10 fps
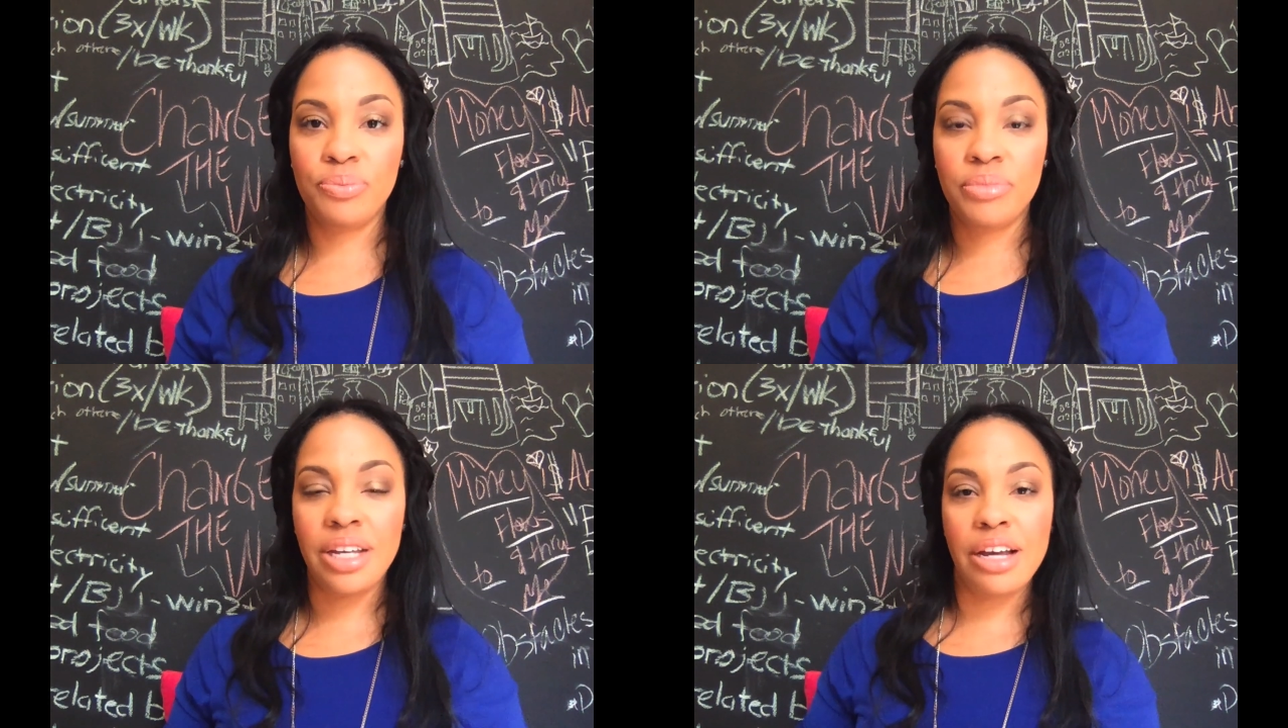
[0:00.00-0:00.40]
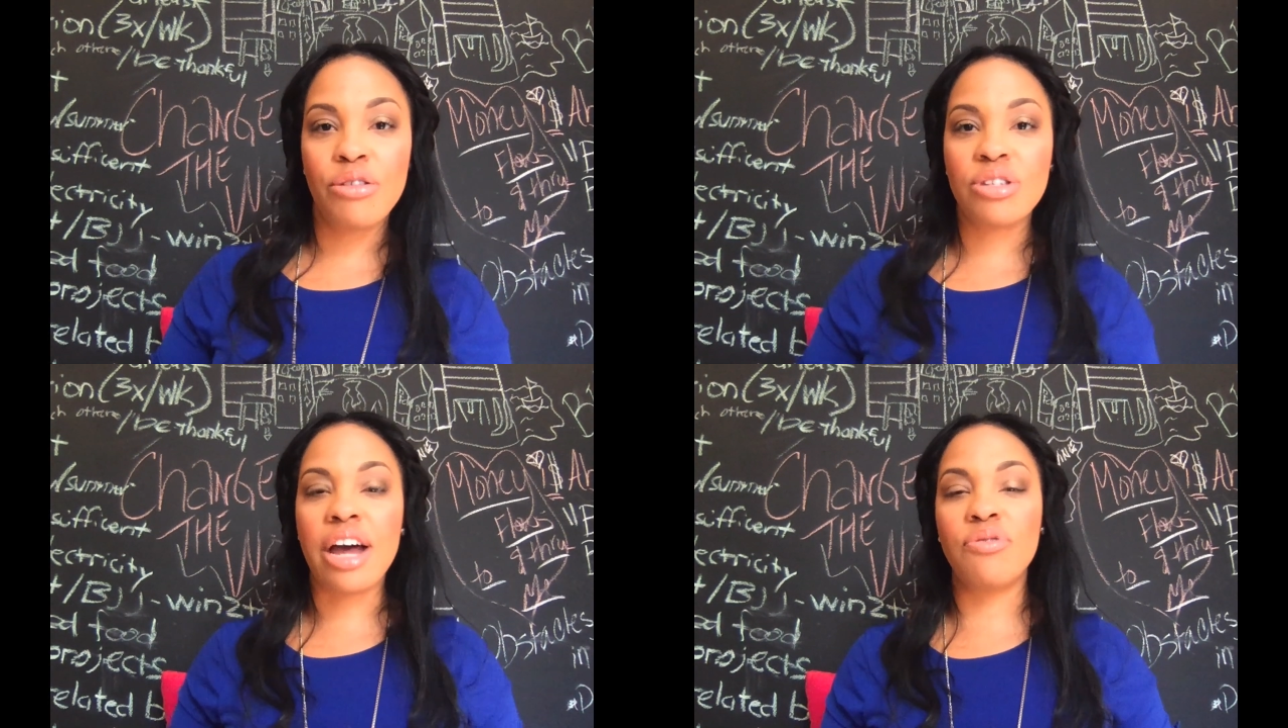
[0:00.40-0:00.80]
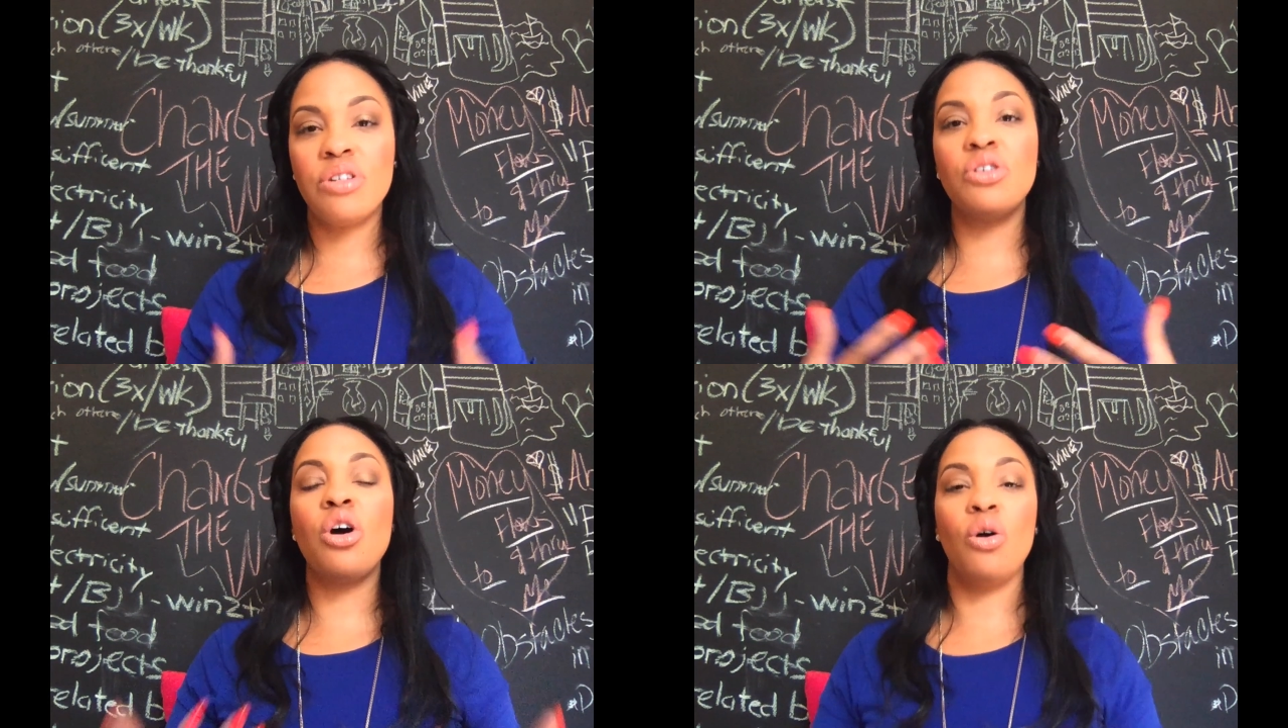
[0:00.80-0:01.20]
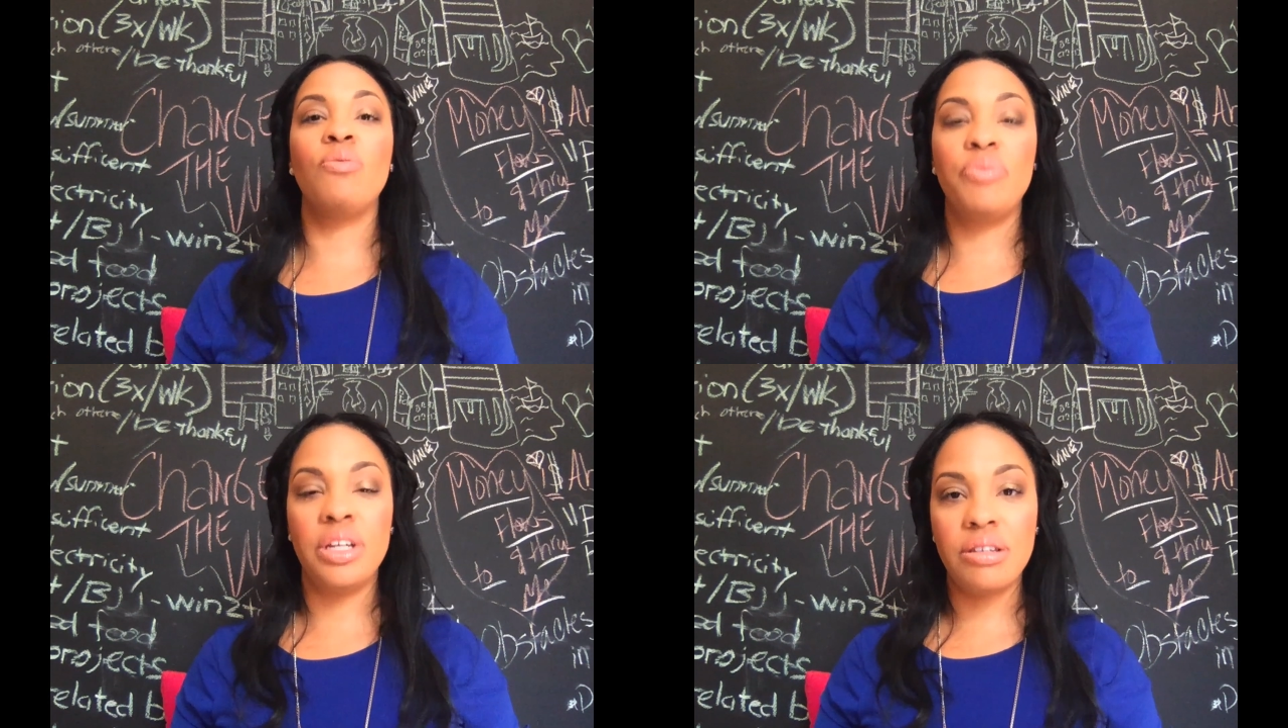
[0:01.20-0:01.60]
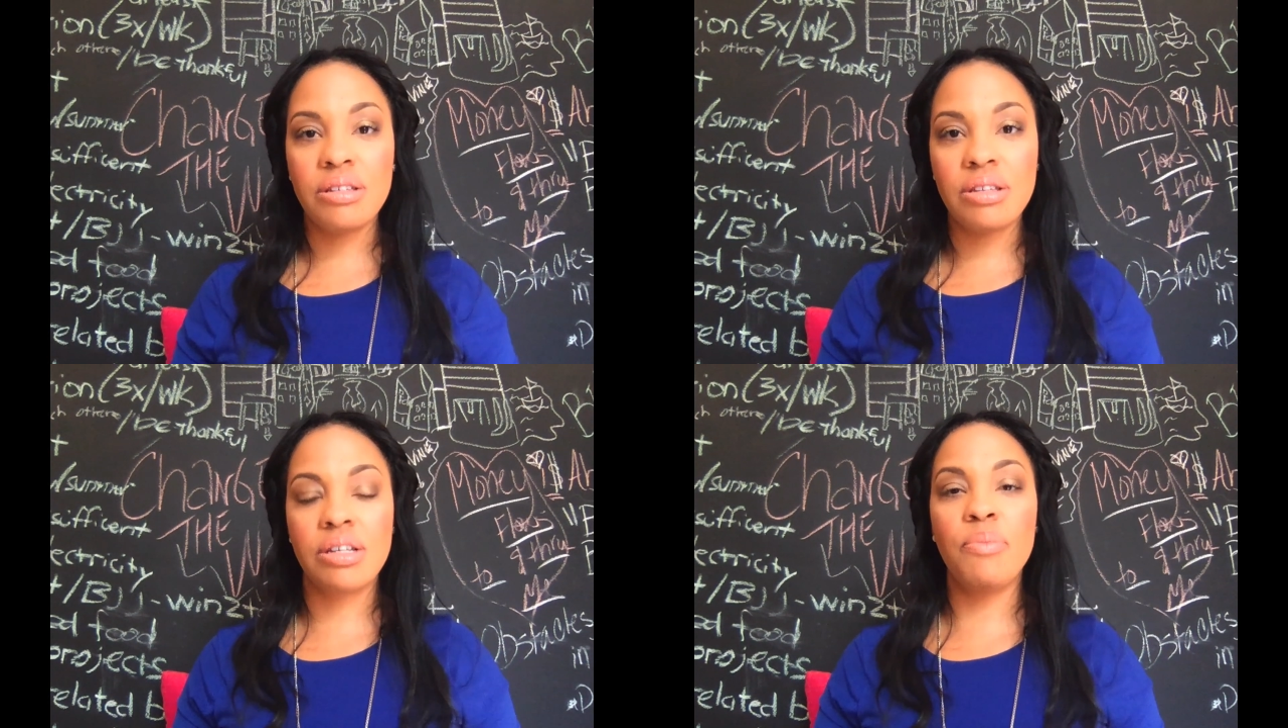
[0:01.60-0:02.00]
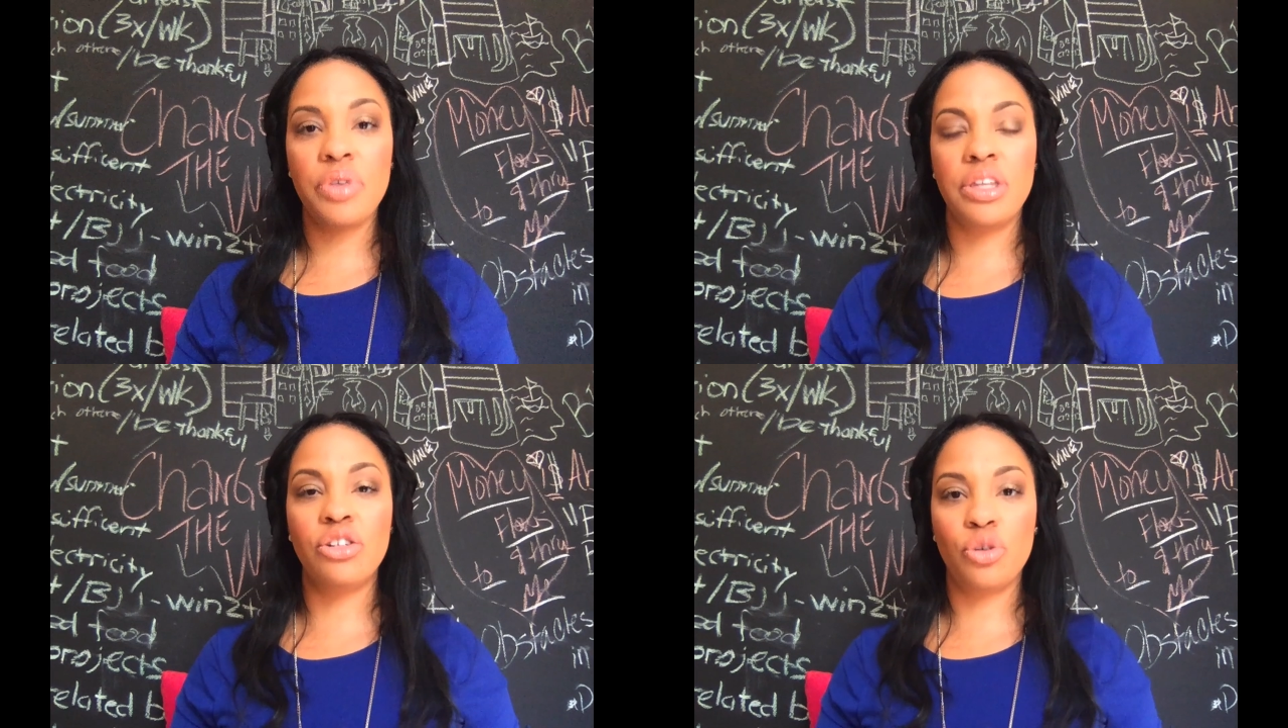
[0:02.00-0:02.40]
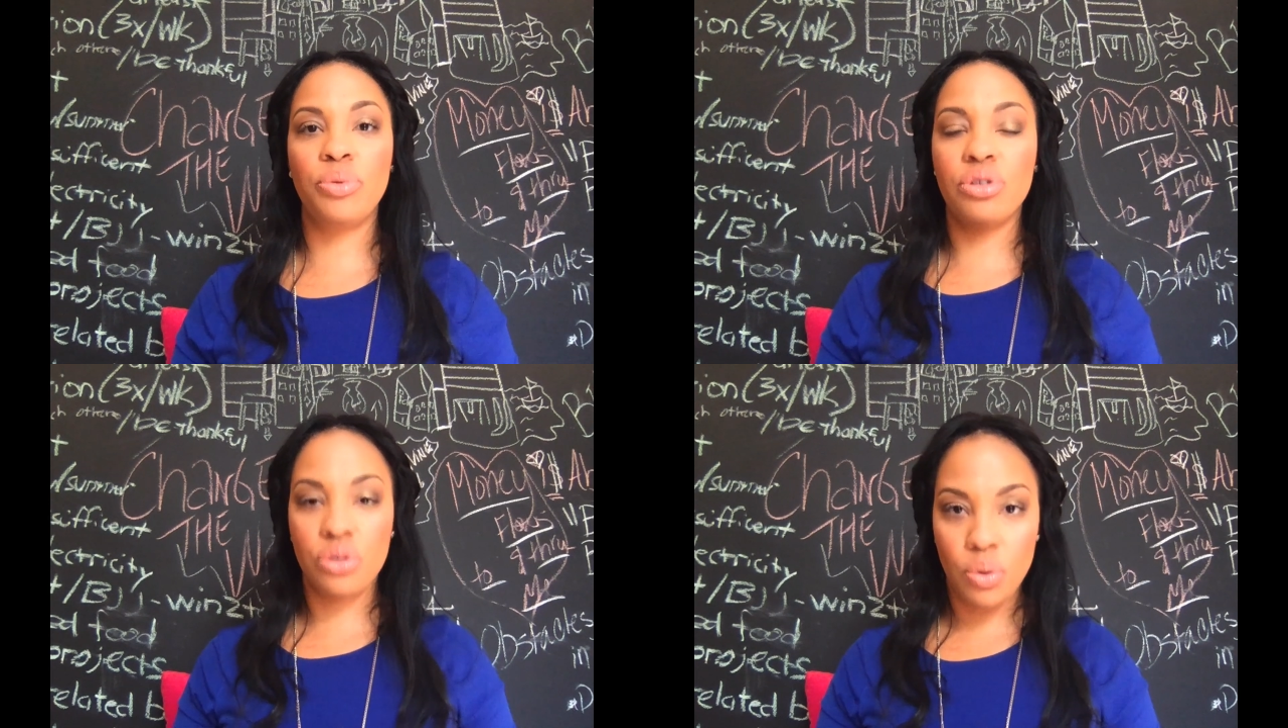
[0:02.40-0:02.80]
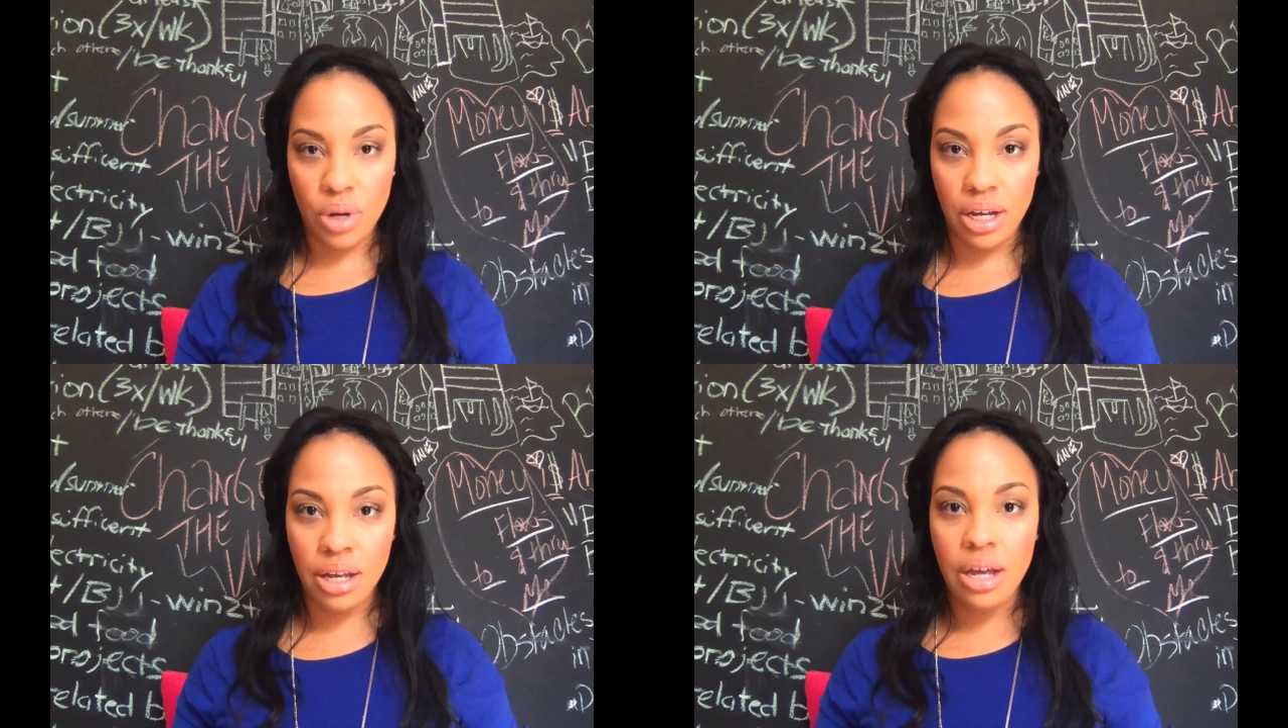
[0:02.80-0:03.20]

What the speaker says: And others have to know that this is something that you're pursuing,